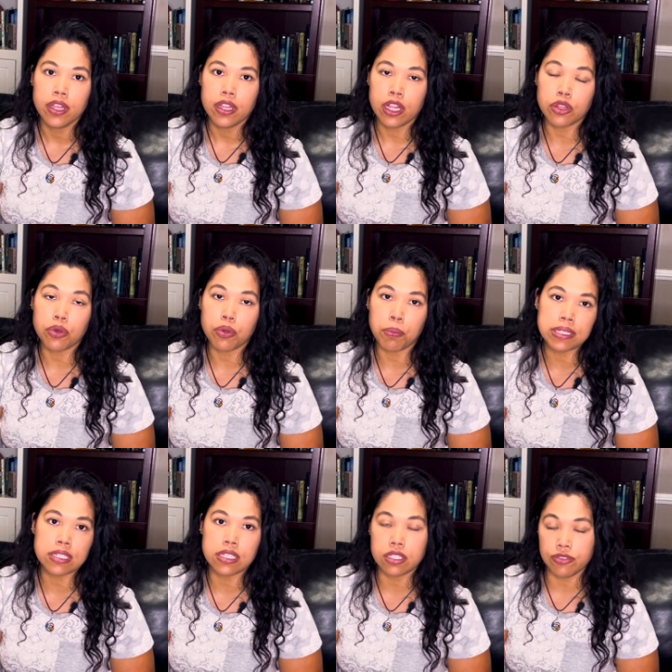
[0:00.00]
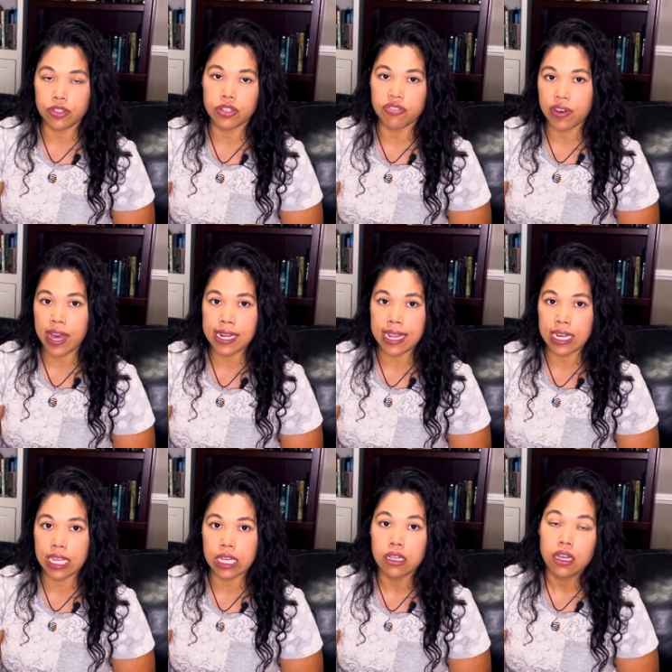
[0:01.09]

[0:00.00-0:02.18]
a local business if you can find any,